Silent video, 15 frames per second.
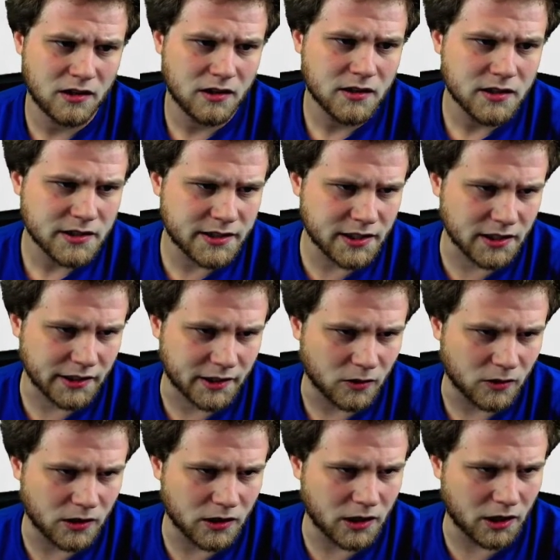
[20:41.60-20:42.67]
Silly
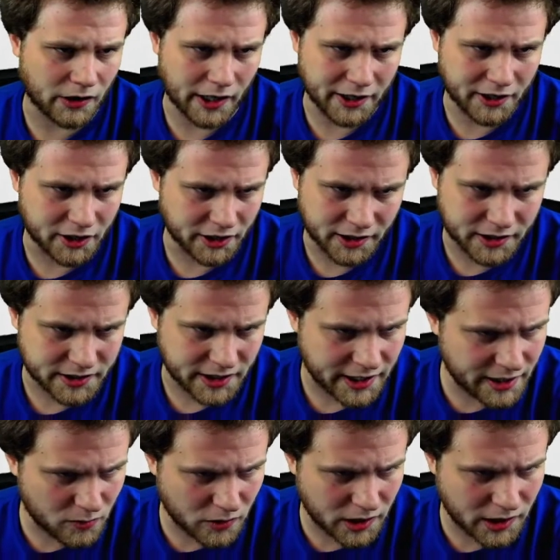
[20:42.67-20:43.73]
Core. Okay, good. Because I
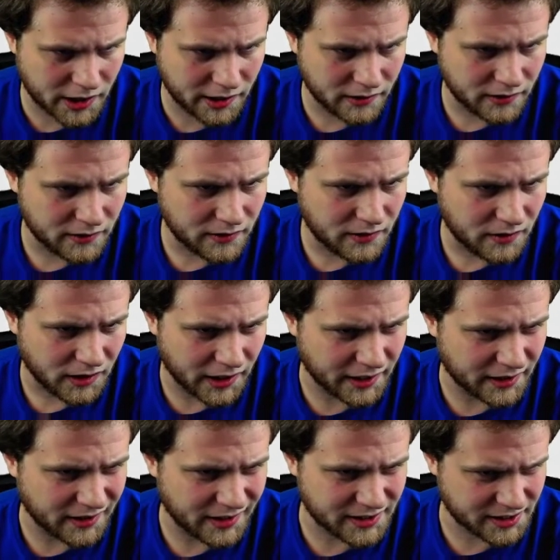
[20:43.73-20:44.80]
didn't want, like,
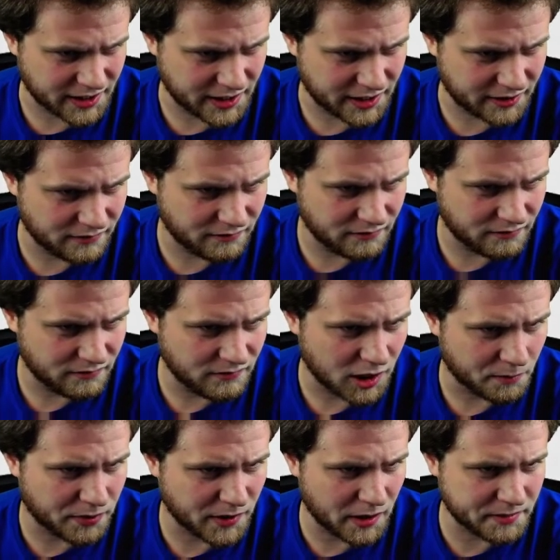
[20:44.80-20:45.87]
let's say
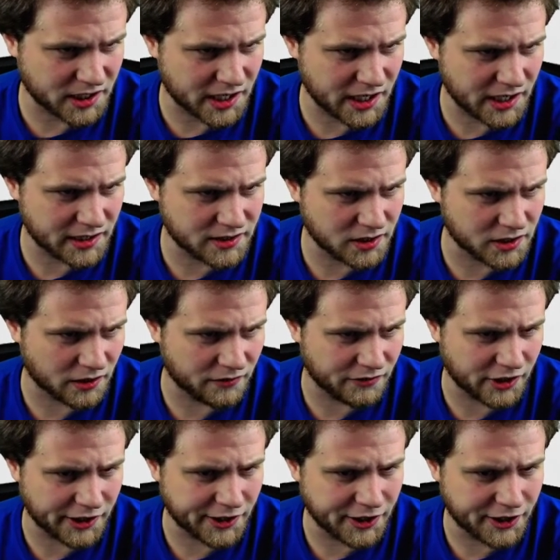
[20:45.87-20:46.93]
Abrupt Decays. Those aren't
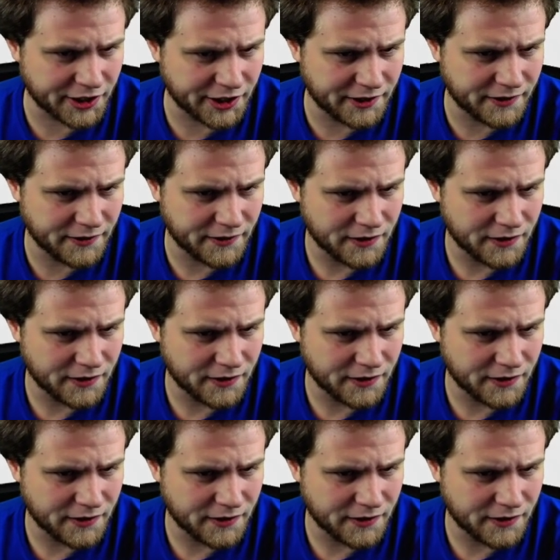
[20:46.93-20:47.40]
very good.